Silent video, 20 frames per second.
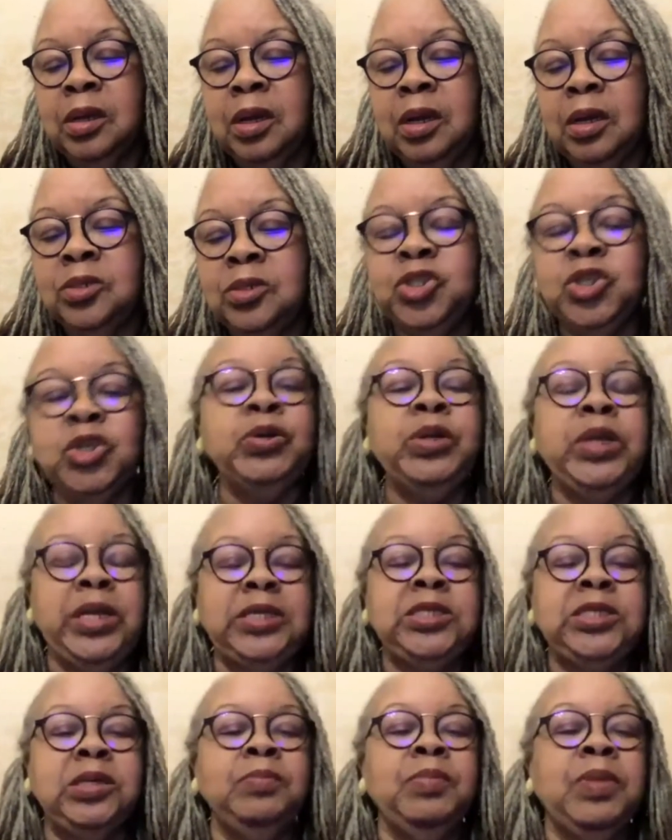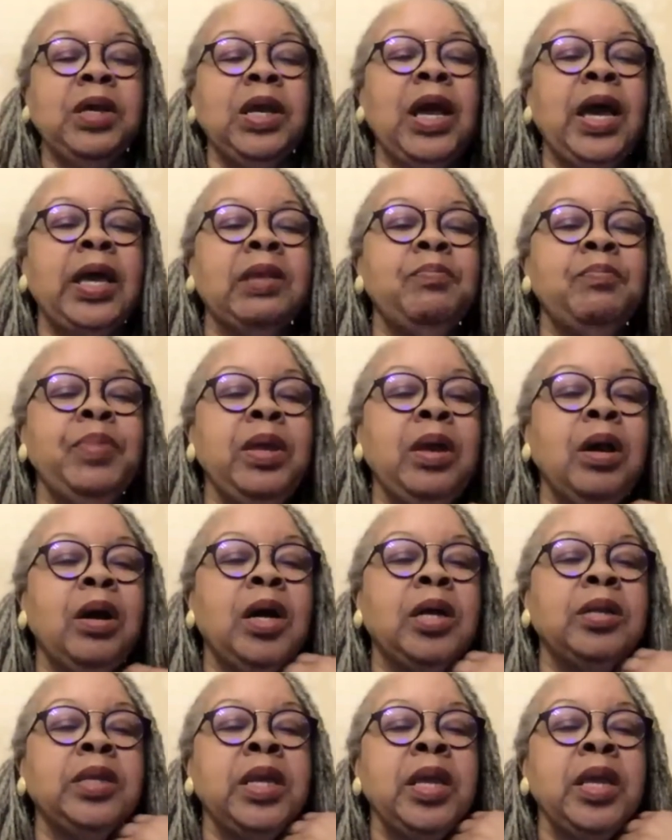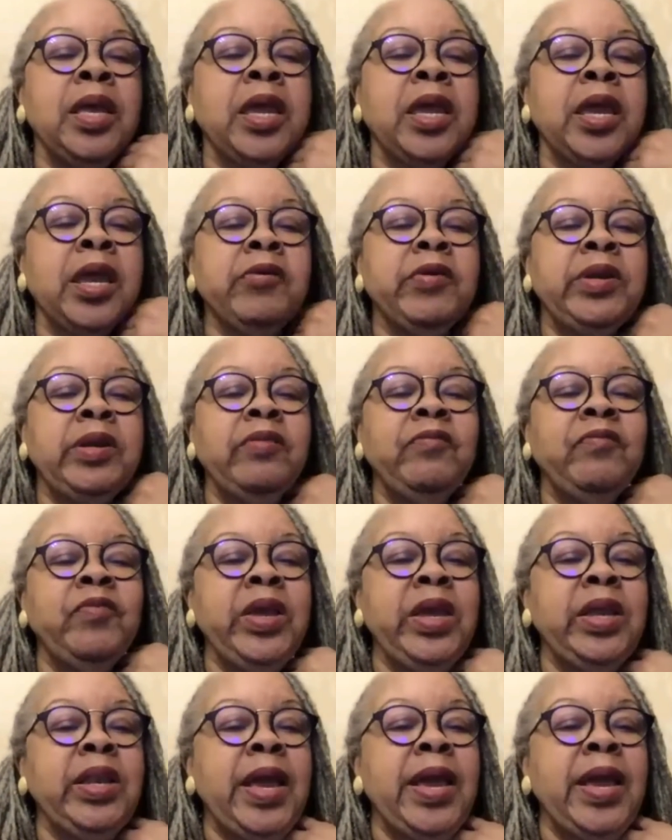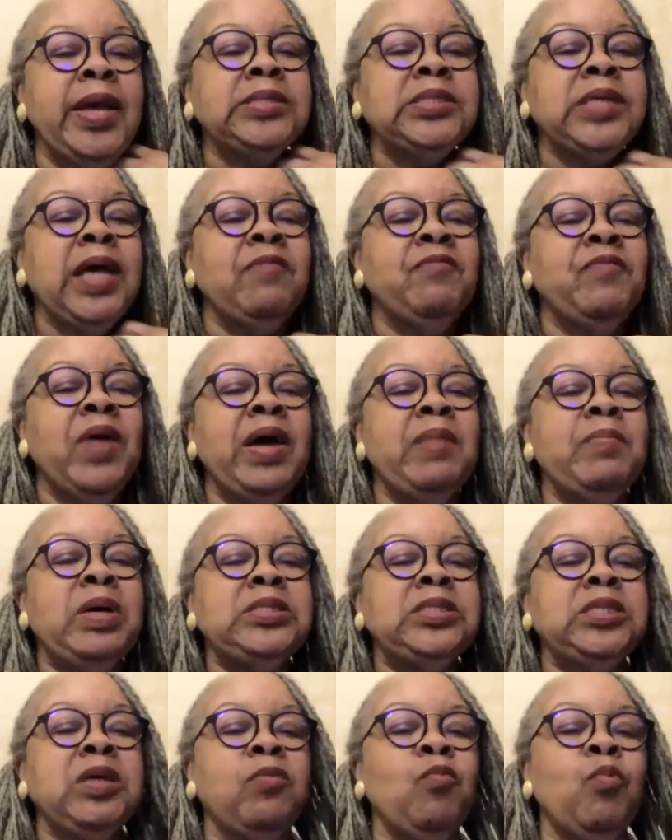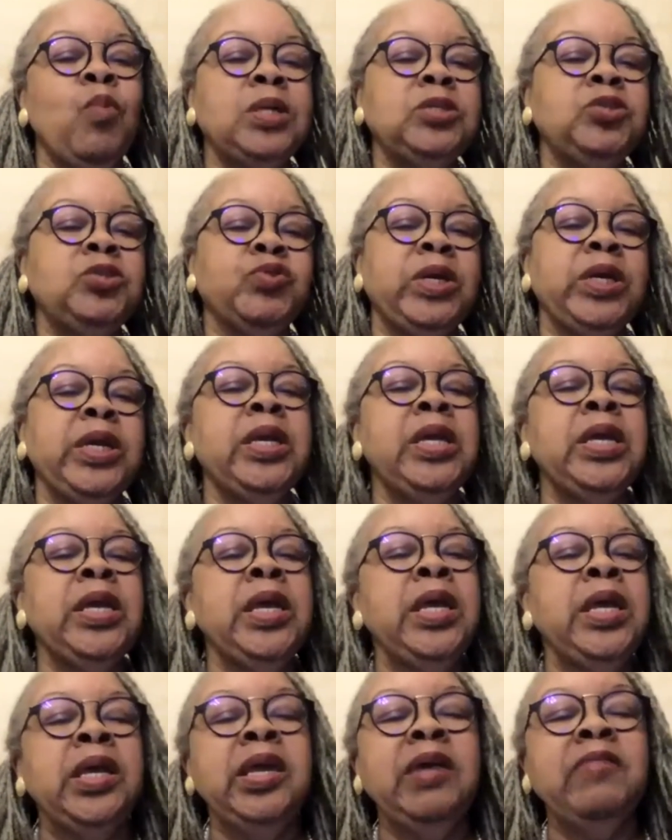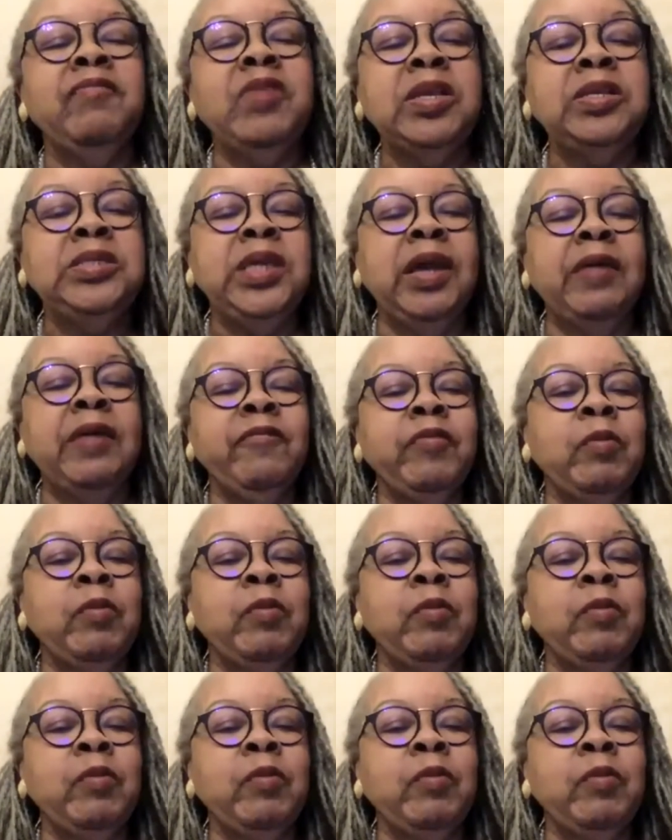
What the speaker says: journey to kind of be on. Karen Levine asks, I find myself wondering if the death of